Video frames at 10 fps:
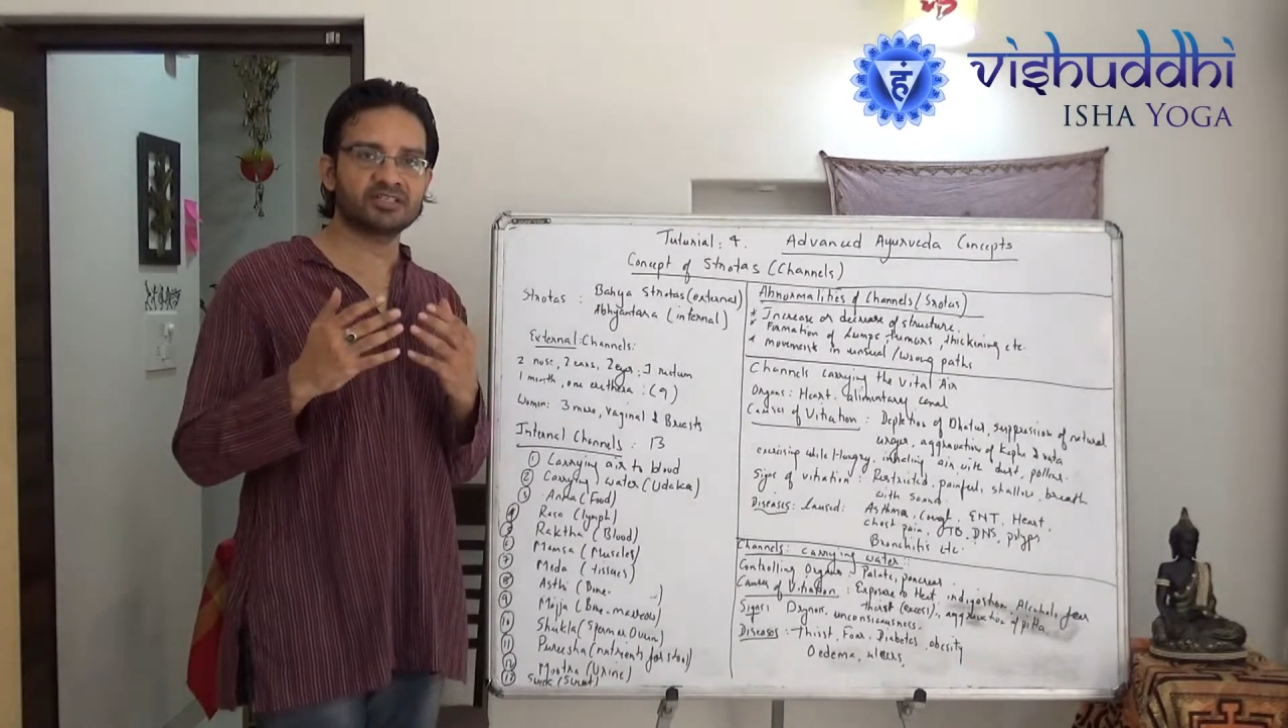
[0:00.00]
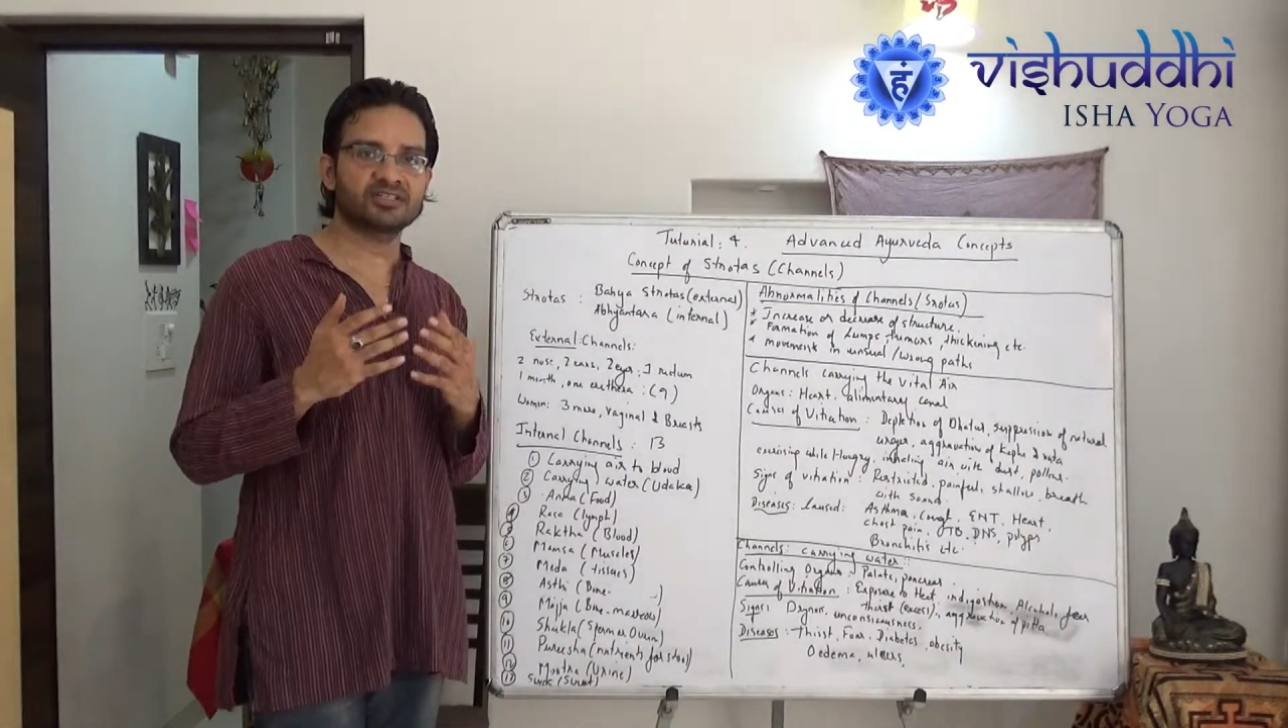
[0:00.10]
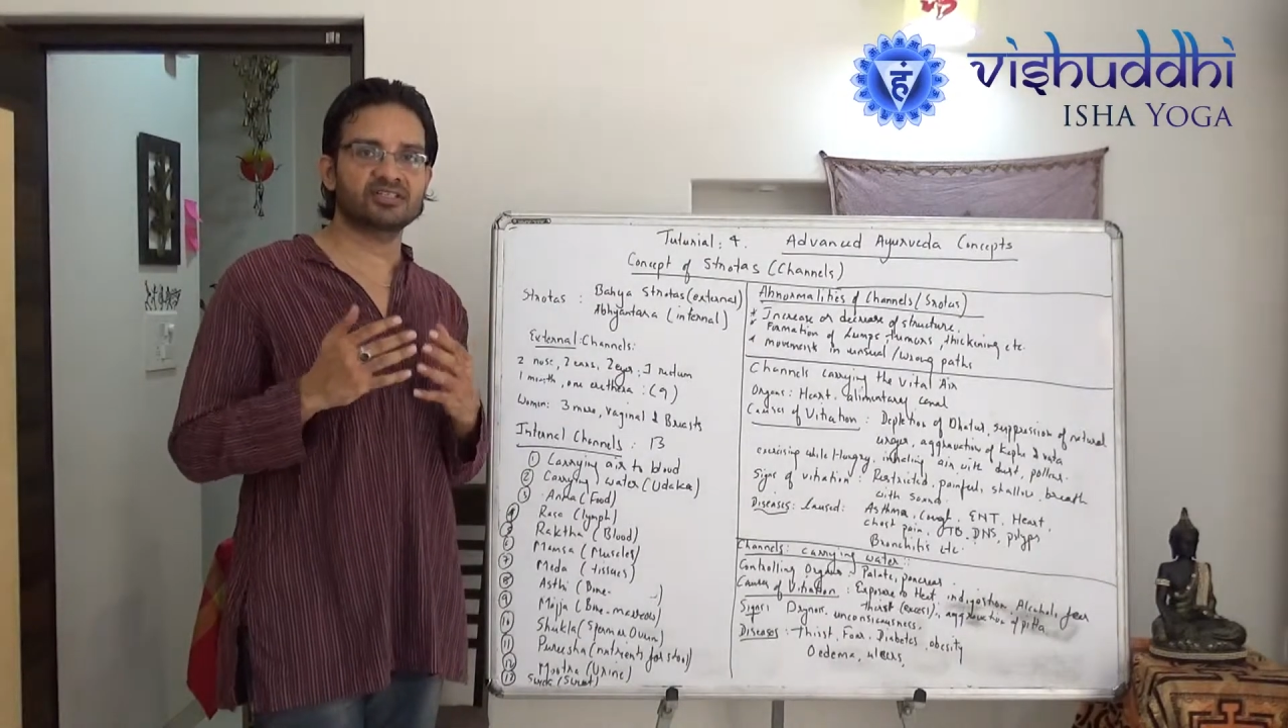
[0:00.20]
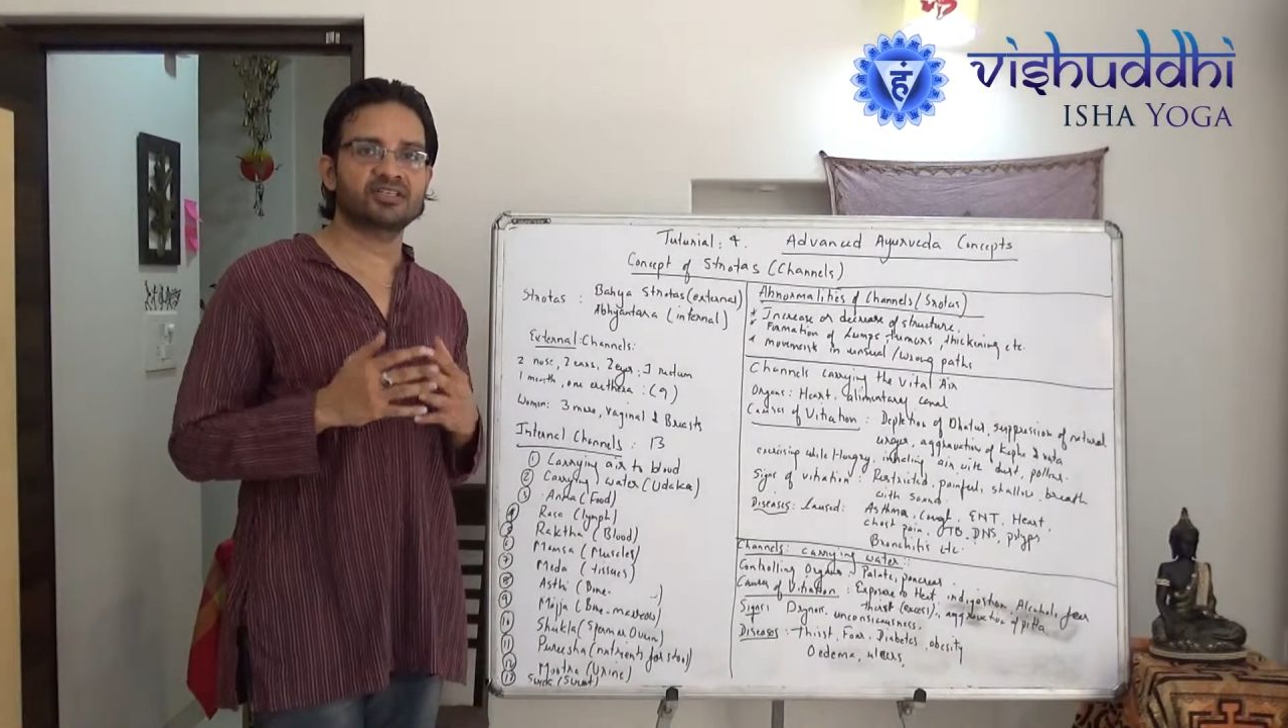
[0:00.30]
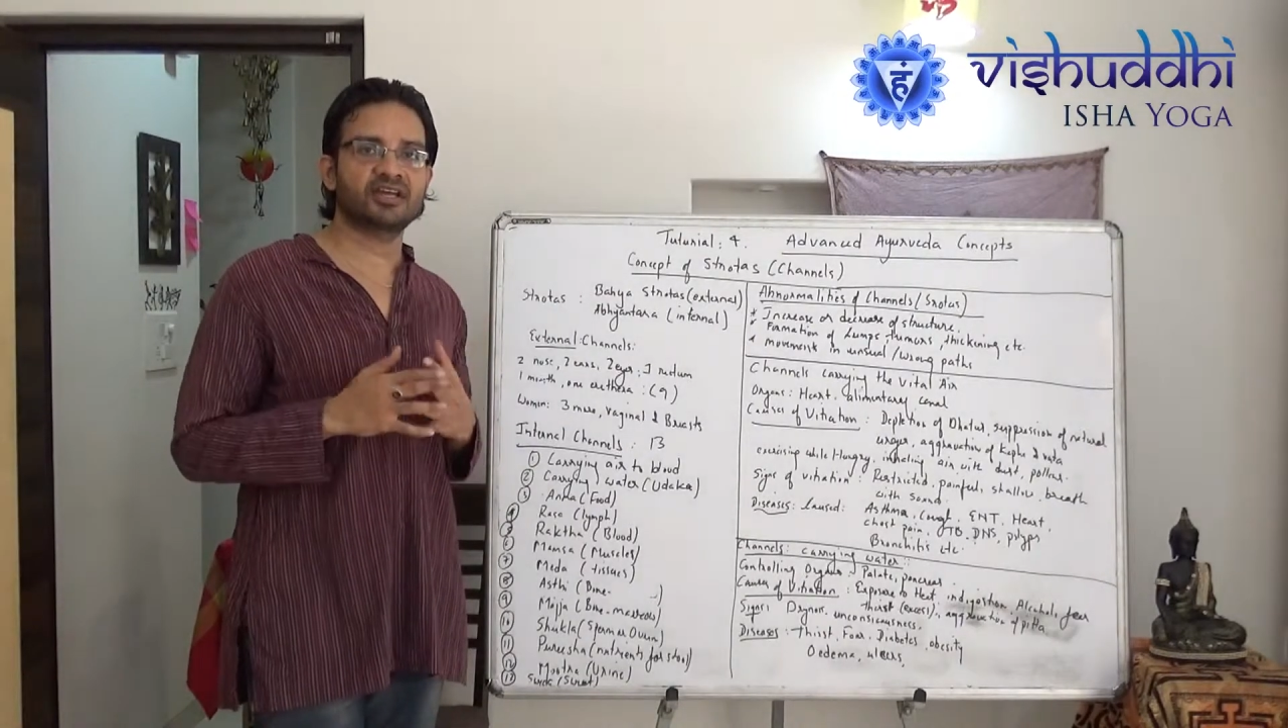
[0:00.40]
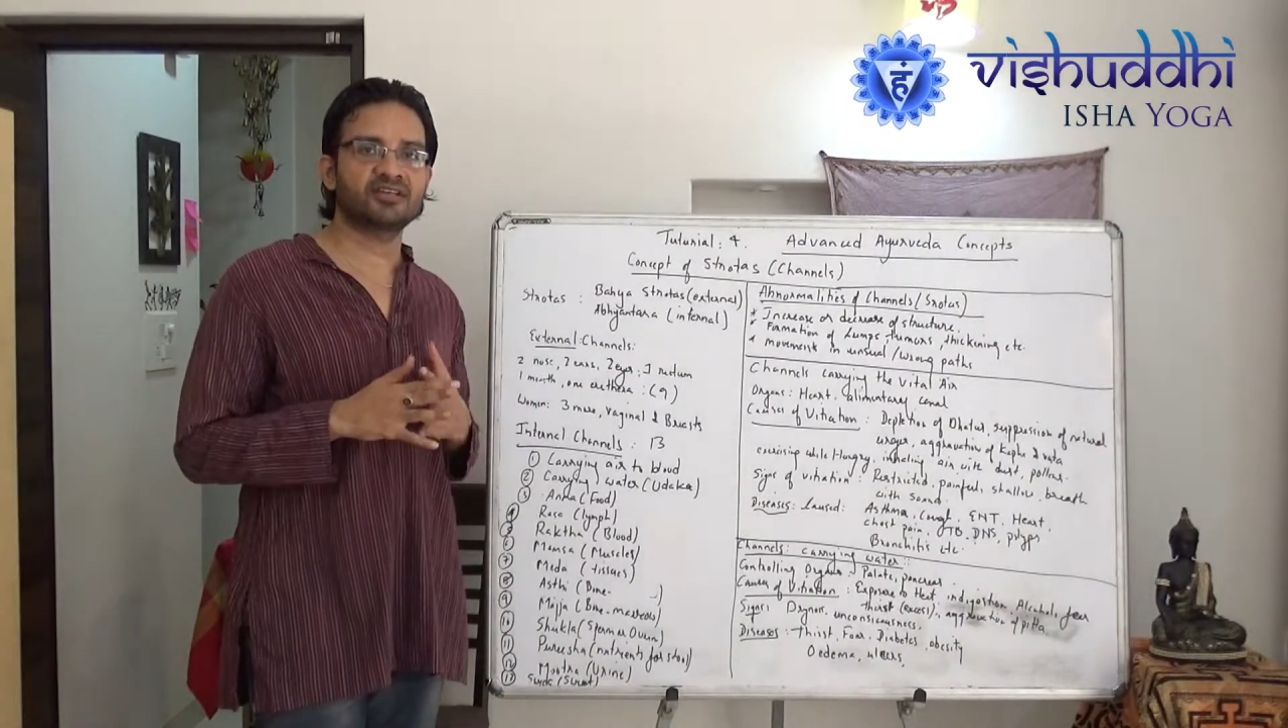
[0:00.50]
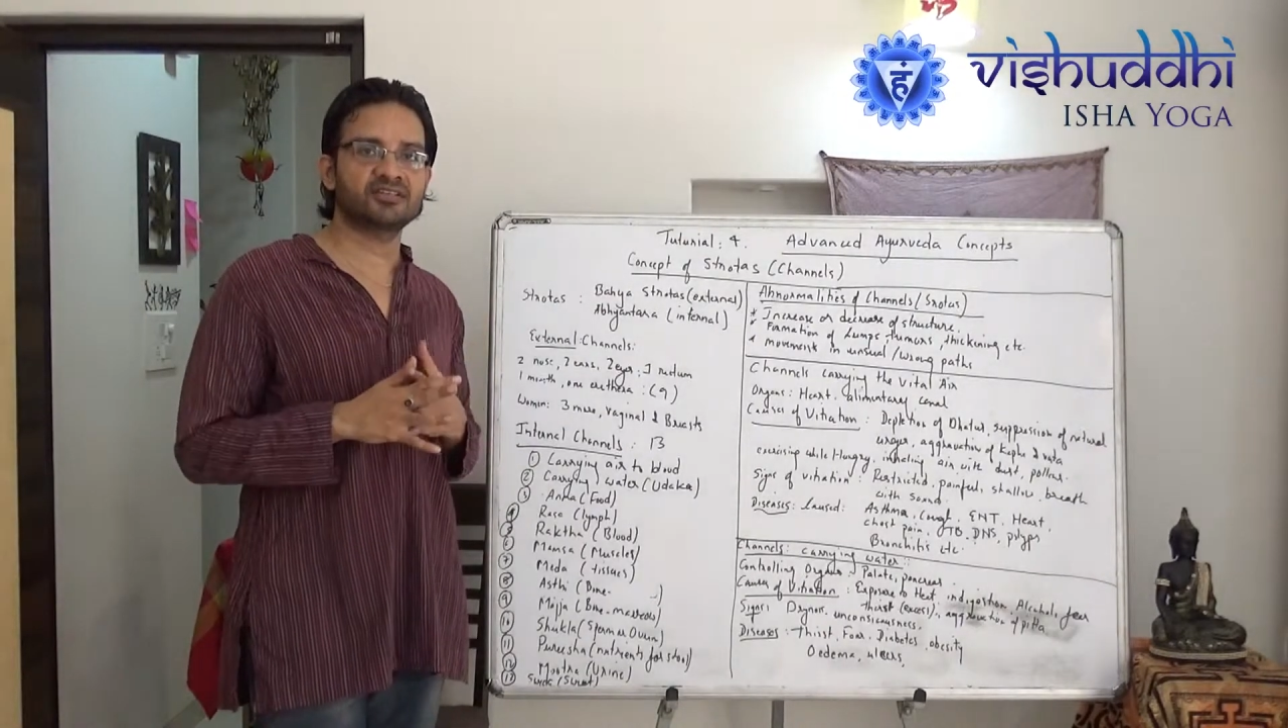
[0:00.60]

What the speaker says: intestine.